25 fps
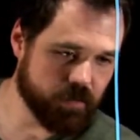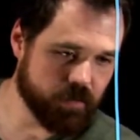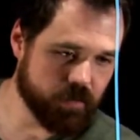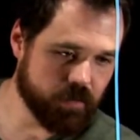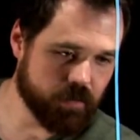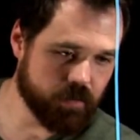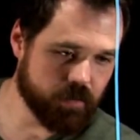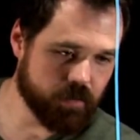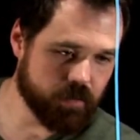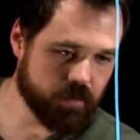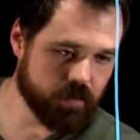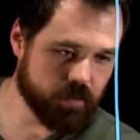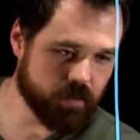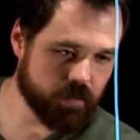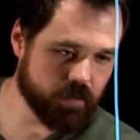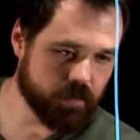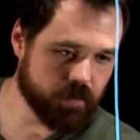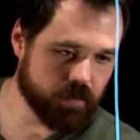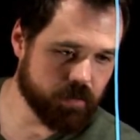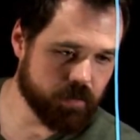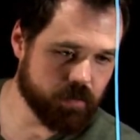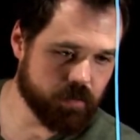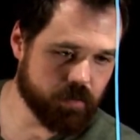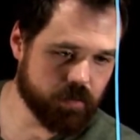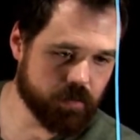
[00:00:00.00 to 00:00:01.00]

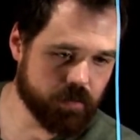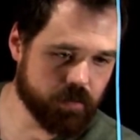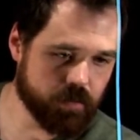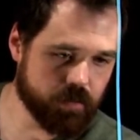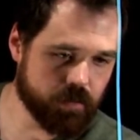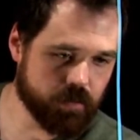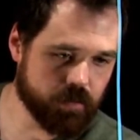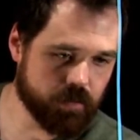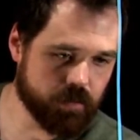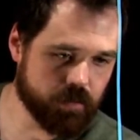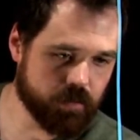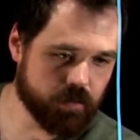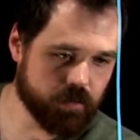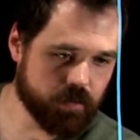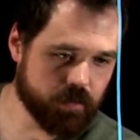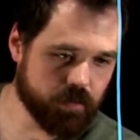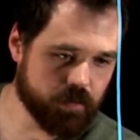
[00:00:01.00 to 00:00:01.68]
(silence)